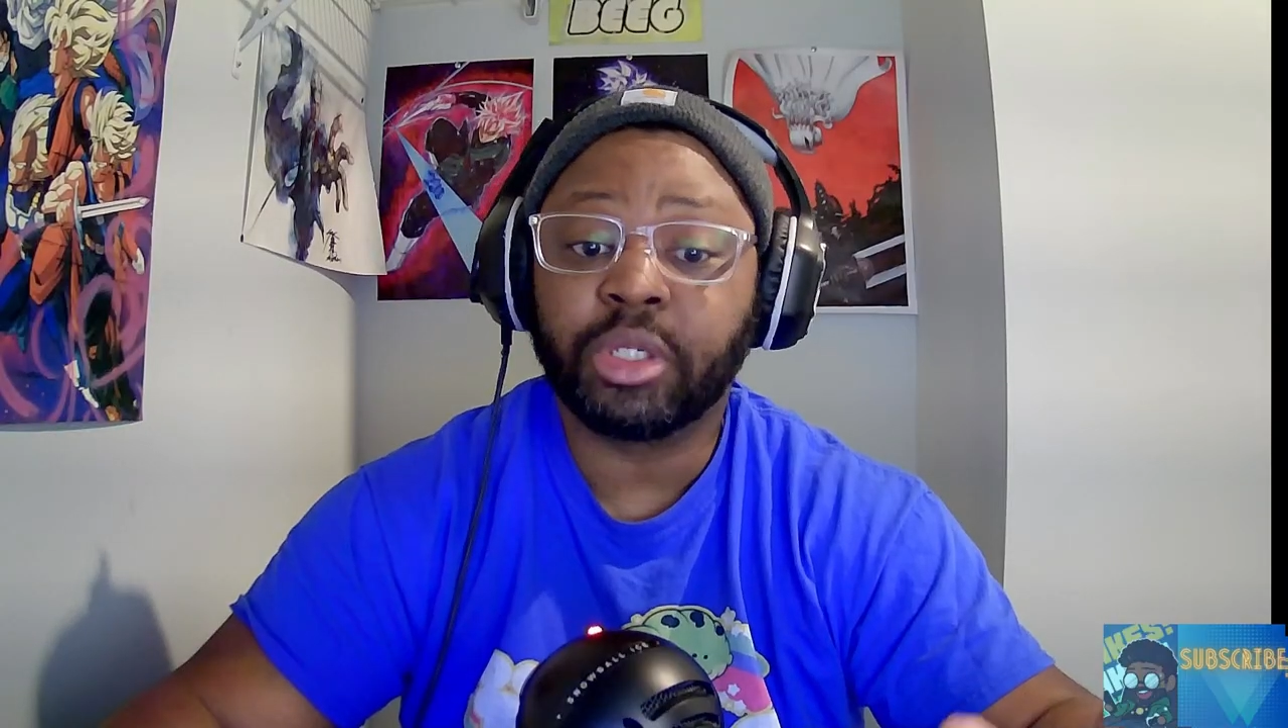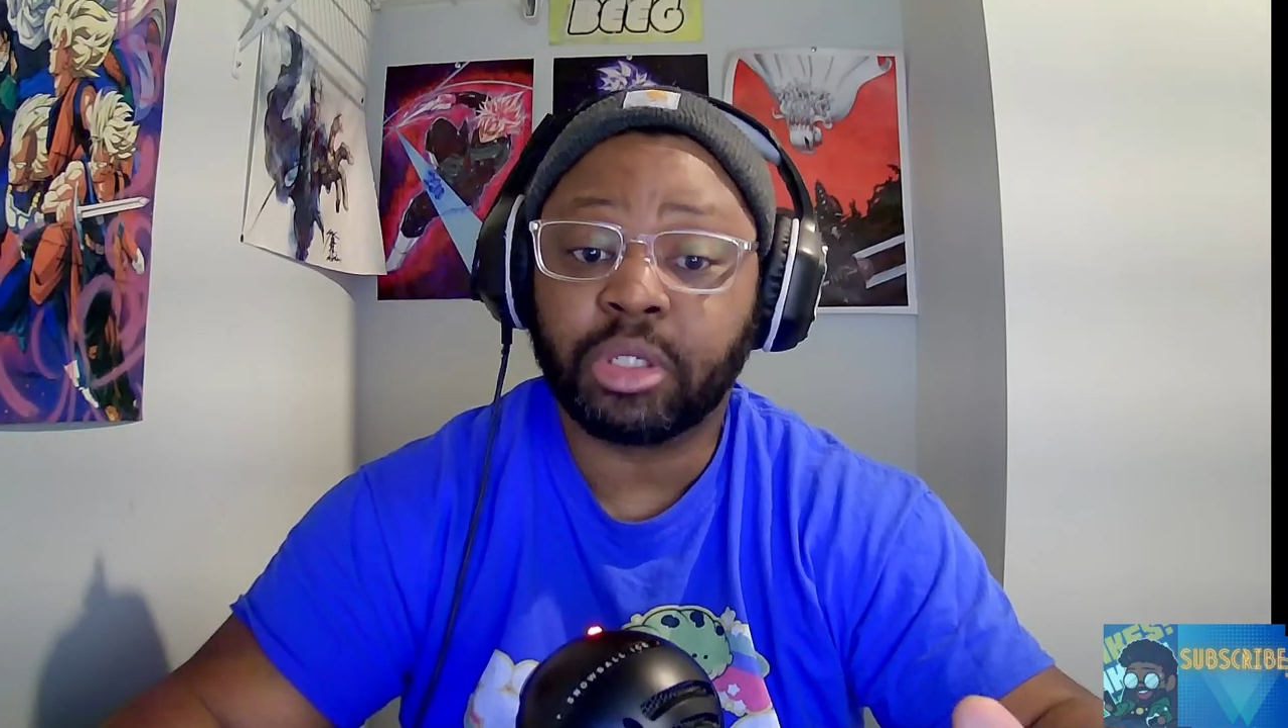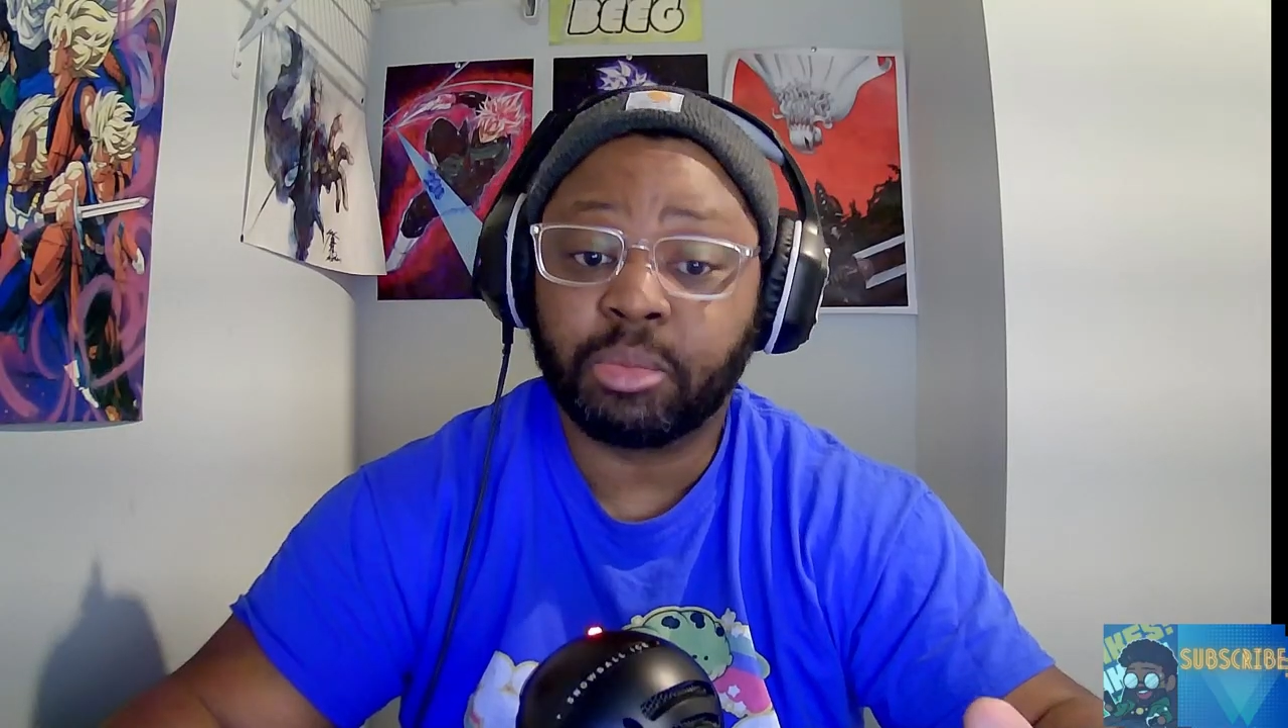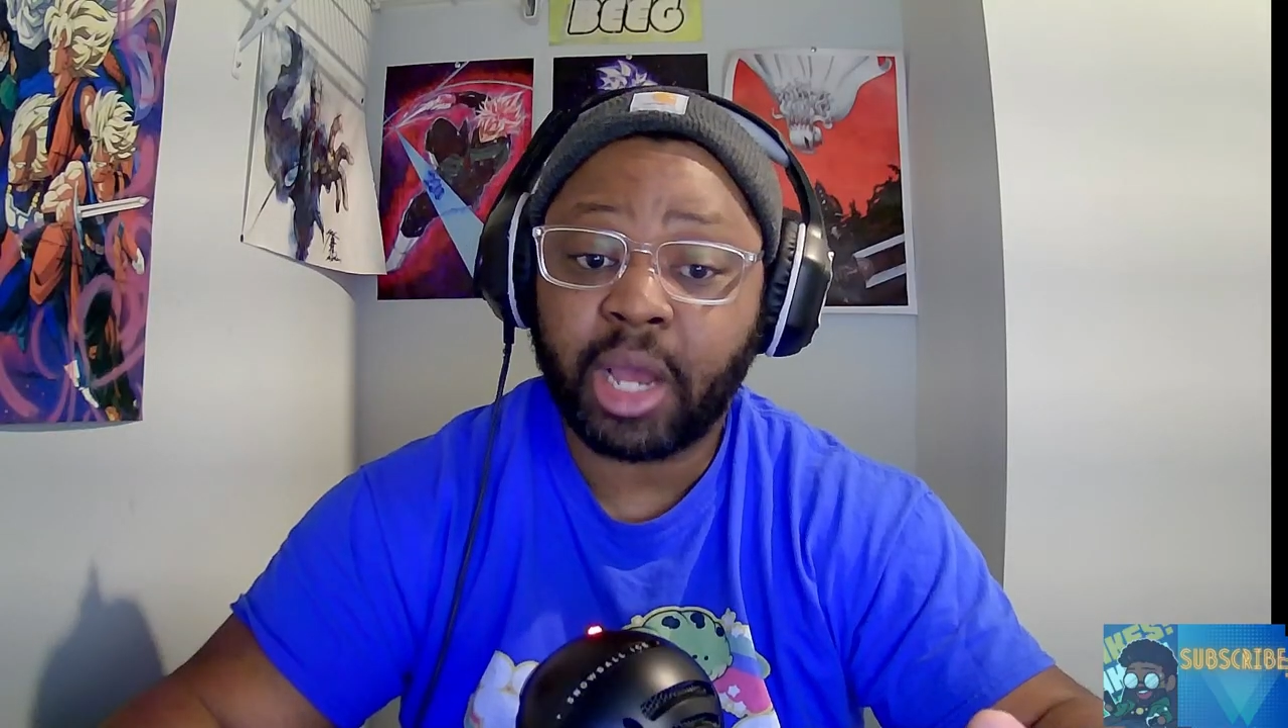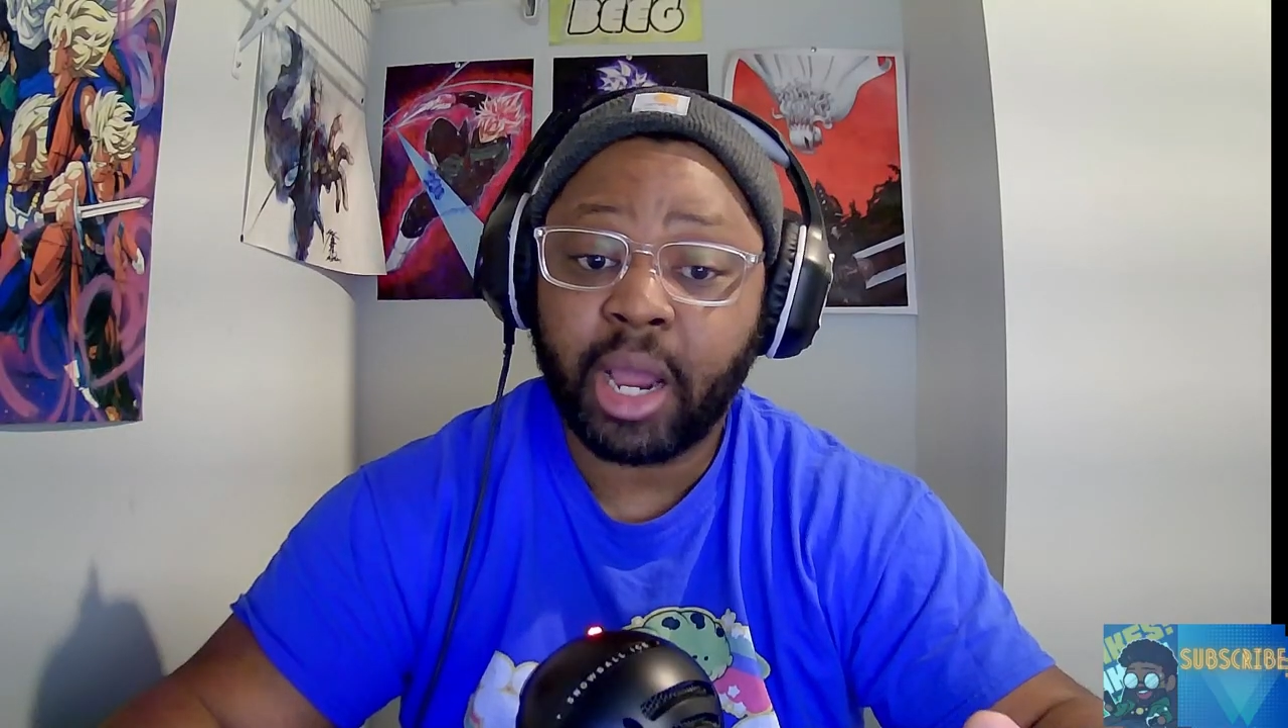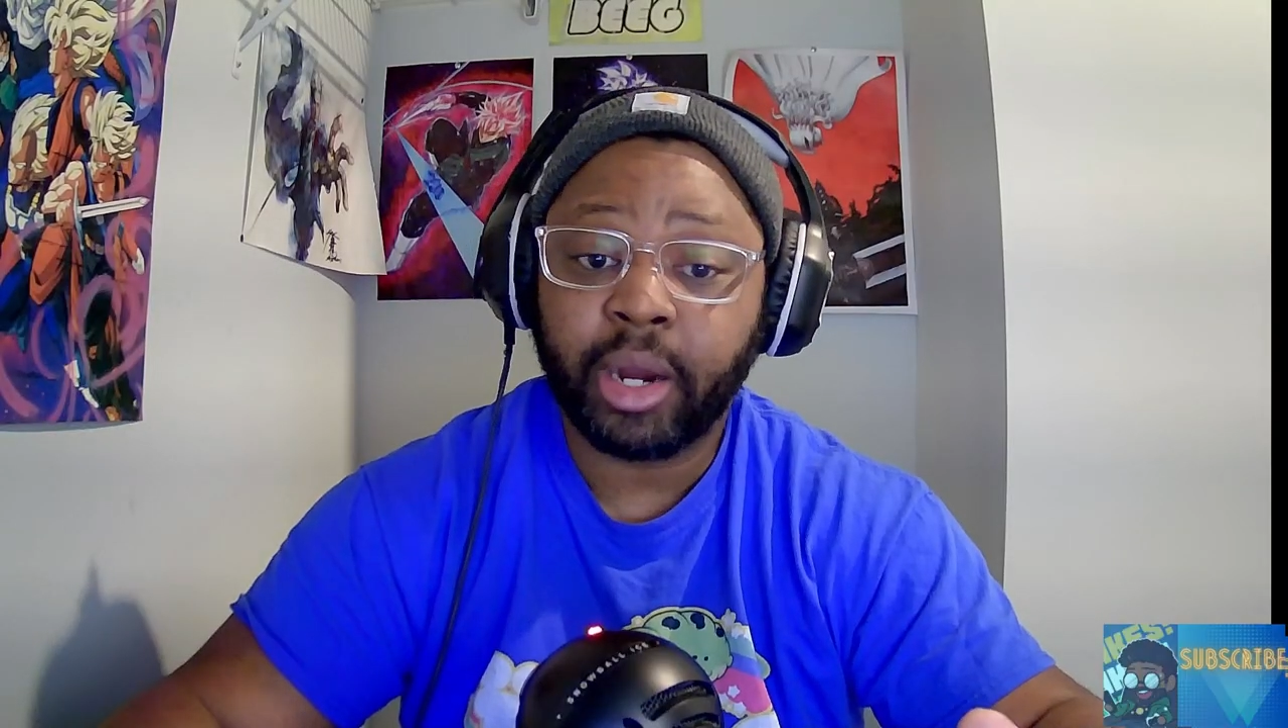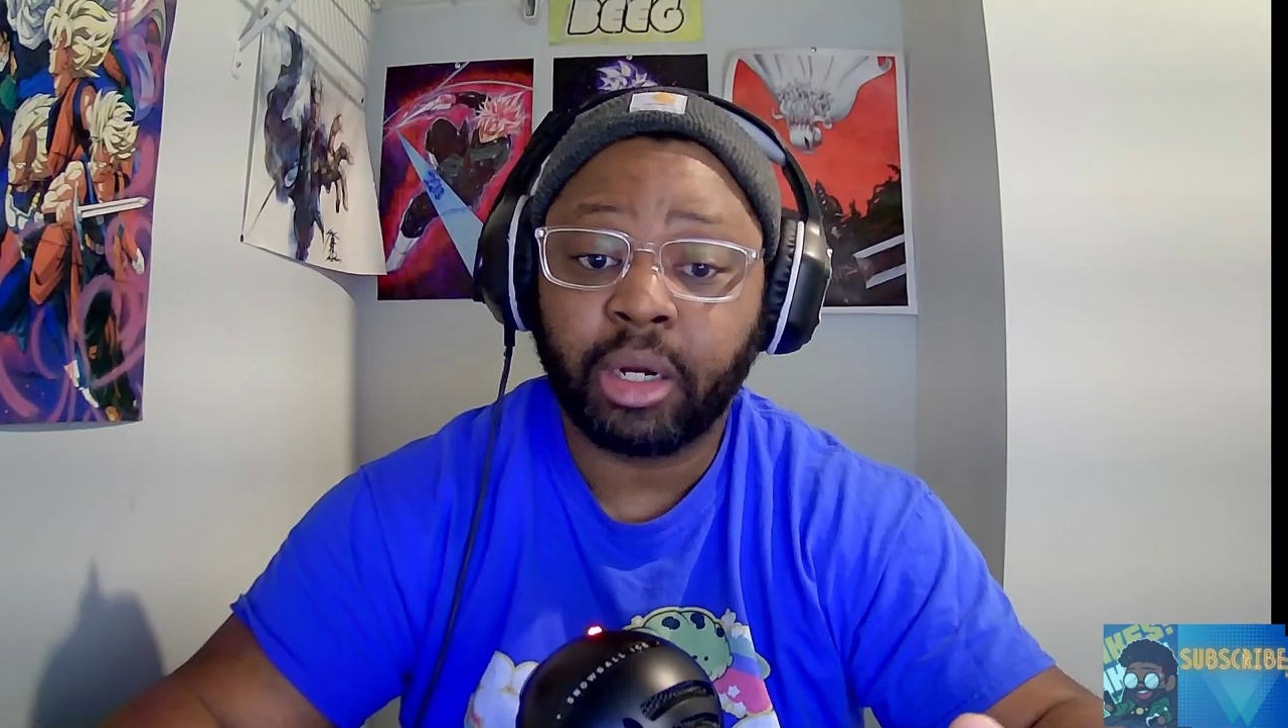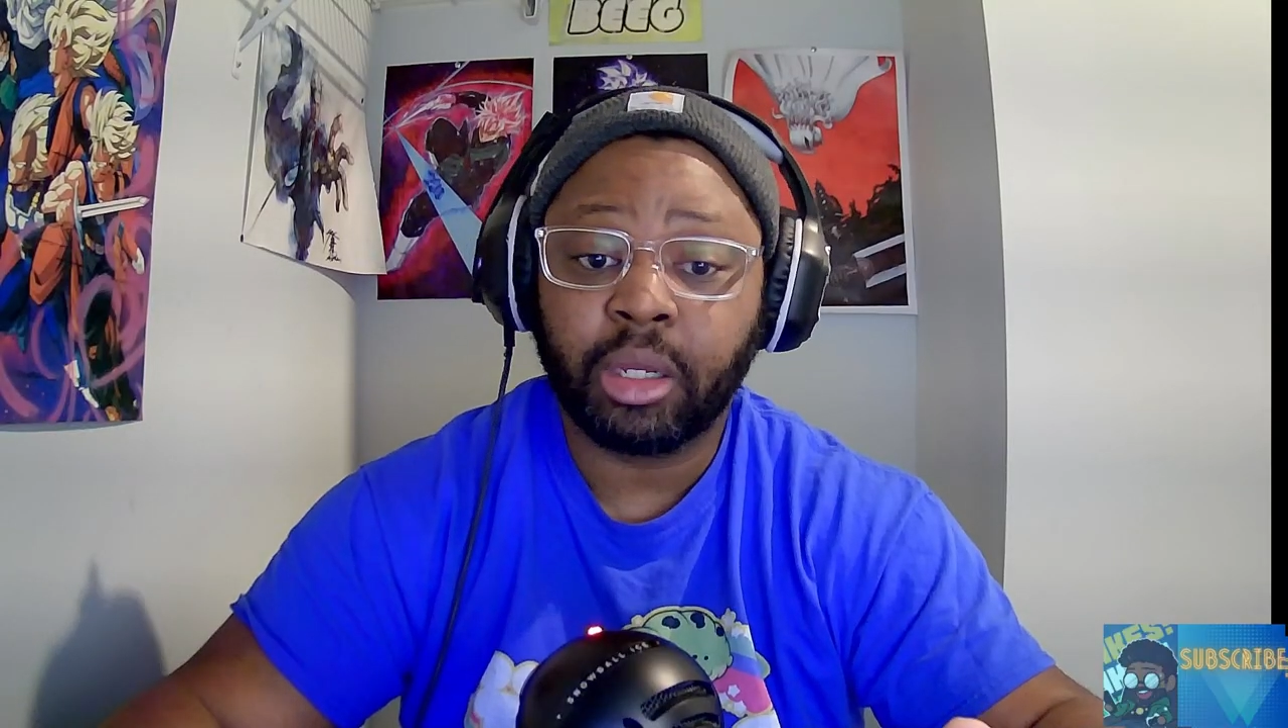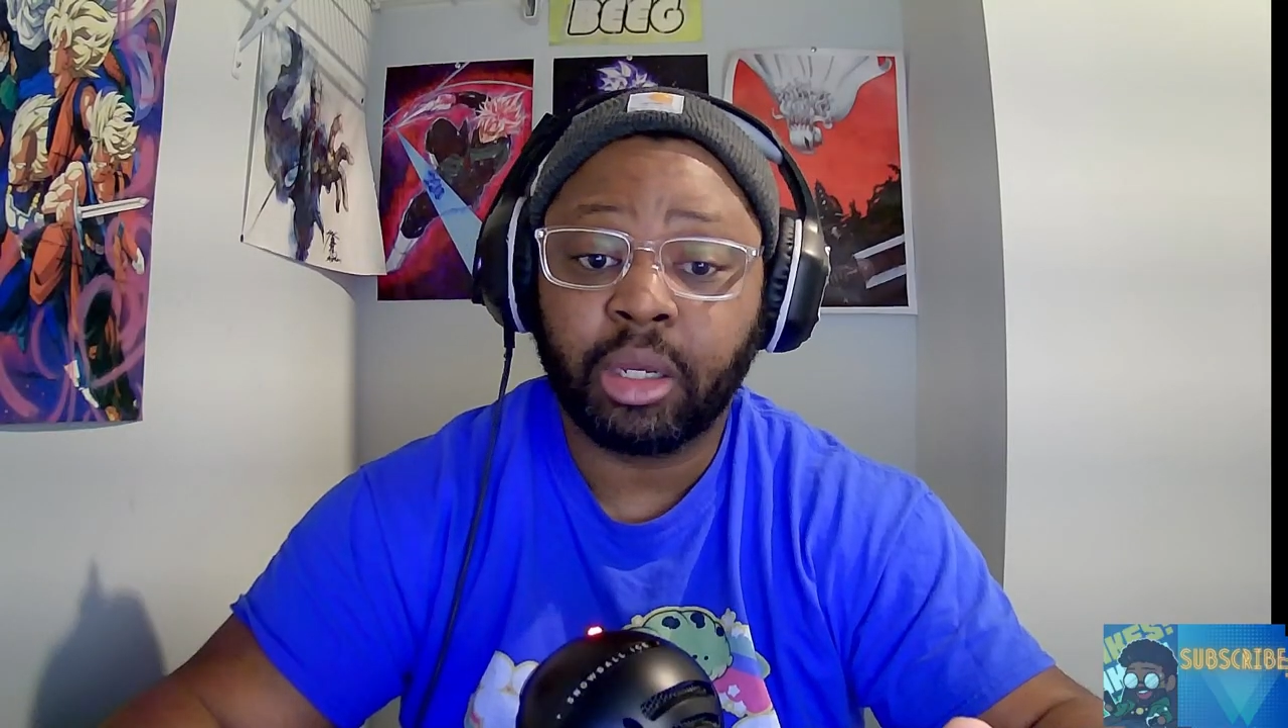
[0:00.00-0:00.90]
inspired